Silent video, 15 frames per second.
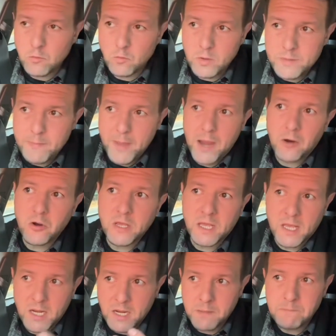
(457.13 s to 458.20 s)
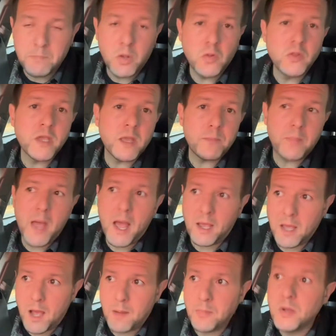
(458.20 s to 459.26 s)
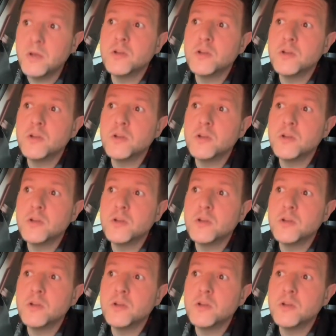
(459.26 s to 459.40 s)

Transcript: remarrying it and building it back up